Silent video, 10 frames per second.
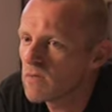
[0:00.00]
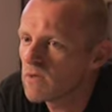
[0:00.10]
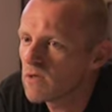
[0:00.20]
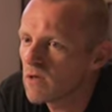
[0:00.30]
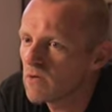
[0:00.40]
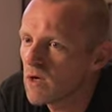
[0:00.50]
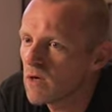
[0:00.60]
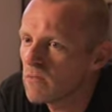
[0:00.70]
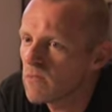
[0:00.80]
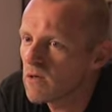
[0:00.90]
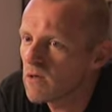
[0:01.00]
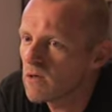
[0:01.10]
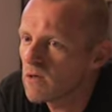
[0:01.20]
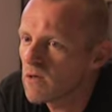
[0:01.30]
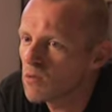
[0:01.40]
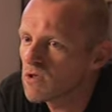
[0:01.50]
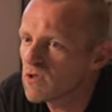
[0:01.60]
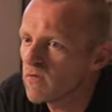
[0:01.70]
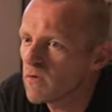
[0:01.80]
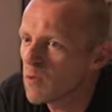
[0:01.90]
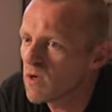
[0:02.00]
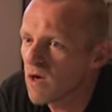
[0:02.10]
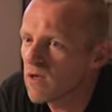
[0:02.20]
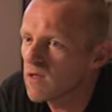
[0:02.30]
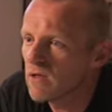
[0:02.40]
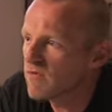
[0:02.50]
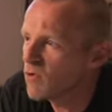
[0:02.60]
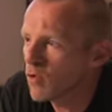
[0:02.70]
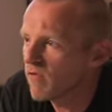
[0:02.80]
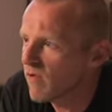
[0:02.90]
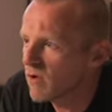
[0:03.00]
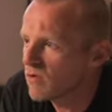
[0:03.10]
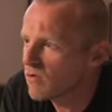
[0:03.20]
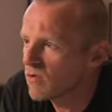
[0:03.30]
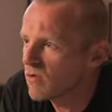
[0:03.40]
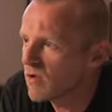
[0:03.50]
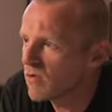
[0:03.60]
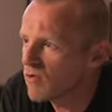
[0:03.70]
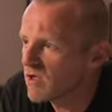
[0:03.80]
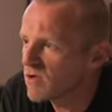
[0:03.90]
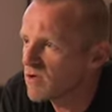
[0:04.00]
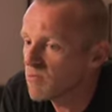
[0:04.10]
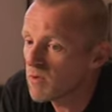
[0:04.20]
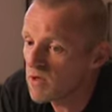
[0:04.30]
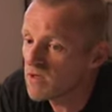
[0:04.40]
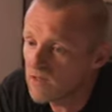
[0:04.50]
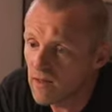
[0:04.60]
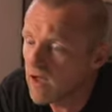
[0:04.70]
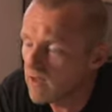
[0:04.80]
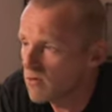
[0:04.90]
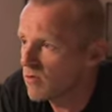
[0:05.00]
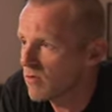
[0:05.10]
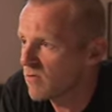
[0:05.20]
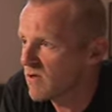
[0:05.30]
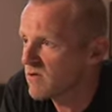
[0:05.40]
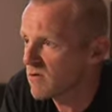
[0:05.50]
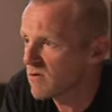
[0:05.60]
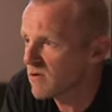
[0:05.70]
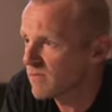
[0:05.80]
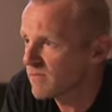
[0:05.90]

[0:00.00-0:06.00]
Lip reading: So it was a novel where I didn't have to go far to do research, but still I had to do the research.